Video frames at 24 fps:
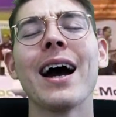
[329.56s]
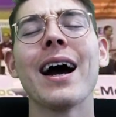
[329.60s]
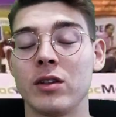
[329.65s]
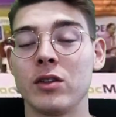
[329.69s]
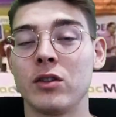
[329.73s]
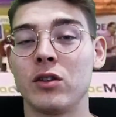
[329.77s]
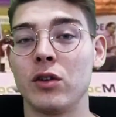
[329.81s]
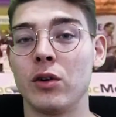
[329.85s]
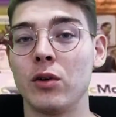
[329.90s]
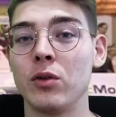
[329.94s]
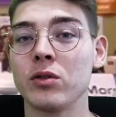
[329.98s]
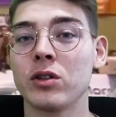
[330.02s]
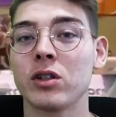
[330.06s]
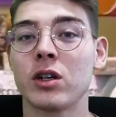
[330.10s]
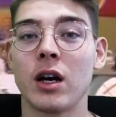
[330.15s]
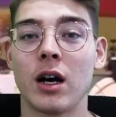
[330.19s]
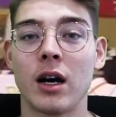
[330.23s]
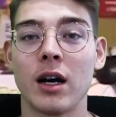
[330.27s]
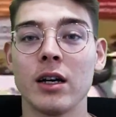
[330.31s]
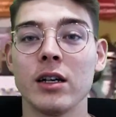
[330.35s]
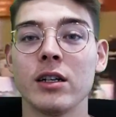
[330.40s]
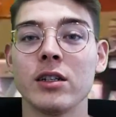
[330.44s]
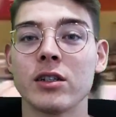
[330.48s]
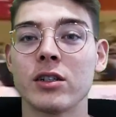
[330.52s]
Those
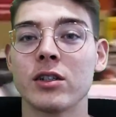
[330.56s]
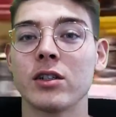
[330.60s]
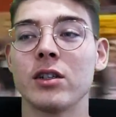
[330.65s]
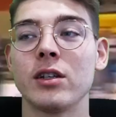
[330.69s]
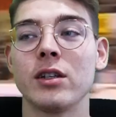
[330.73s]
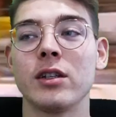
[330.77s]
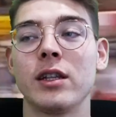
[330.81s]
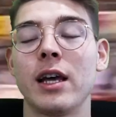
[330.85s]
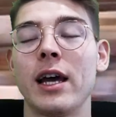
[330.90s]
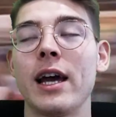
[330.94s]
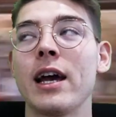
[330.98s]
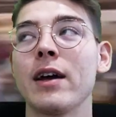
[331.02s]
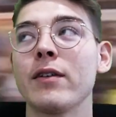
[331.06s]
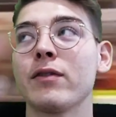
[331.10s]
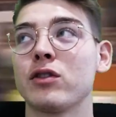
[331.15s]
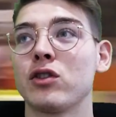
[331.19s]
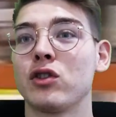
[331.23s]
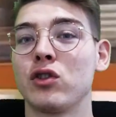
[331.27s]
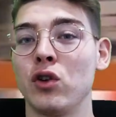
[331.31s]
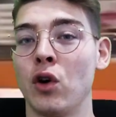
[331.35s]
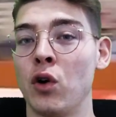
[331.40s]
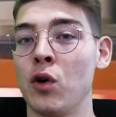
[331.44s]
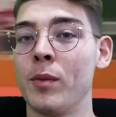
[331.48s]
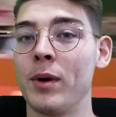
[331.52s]
guys, they have
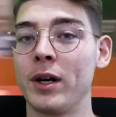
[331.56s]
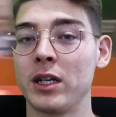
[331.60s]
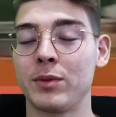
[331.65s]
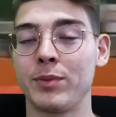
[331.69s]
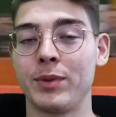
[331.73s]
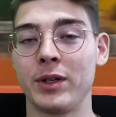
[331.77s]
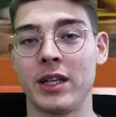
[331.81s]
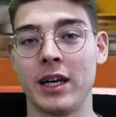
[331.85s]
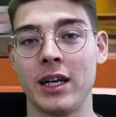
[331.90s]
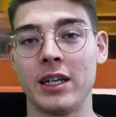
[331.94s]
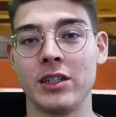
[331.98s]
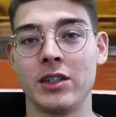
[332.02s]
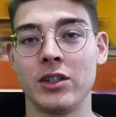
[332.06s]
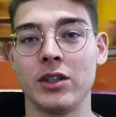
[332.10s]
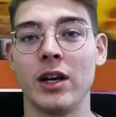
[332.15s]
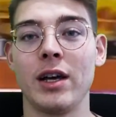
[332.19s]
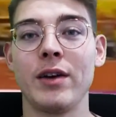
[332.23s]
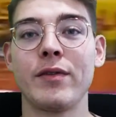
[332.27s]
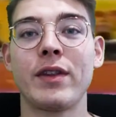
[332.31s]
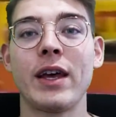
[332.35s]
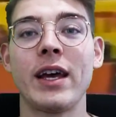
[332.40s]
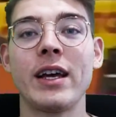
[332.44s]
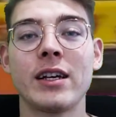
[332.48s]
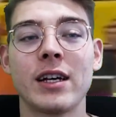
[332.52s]
so much potential.
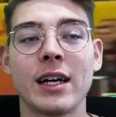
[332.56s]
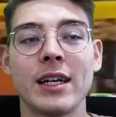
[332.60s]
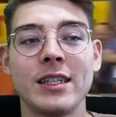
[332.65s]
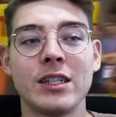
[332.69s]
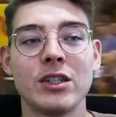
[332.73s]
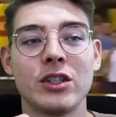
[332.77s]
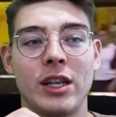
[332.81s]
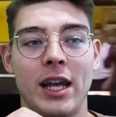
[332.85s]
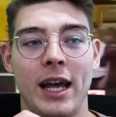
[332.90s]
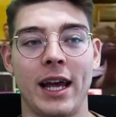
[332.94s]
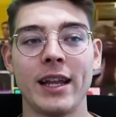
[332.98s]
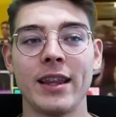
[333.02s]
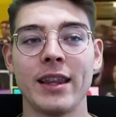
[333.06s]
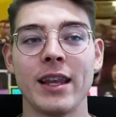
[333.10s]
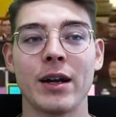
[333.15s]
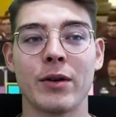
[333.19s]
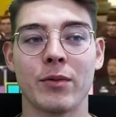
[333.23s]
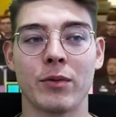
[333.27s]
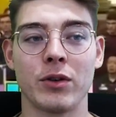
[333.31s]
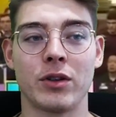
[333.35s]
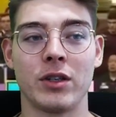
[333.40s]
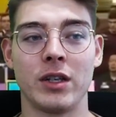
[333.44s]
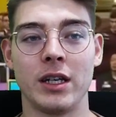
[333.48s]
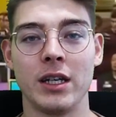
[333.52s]
If they can just hit their
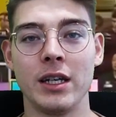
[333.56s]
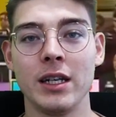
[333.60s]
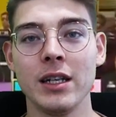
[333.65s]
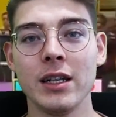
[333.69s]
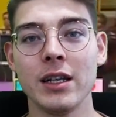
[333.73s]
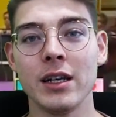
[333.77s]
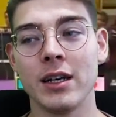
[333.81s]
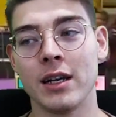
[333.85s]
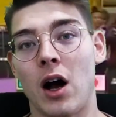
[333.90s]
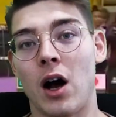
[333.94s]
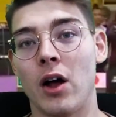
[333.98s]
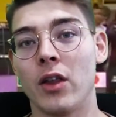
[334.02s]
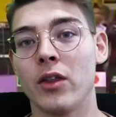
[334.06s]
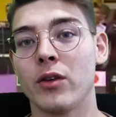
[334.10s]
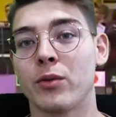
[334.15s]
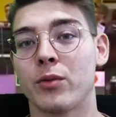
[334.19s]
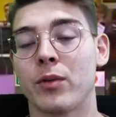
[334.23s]
routine on the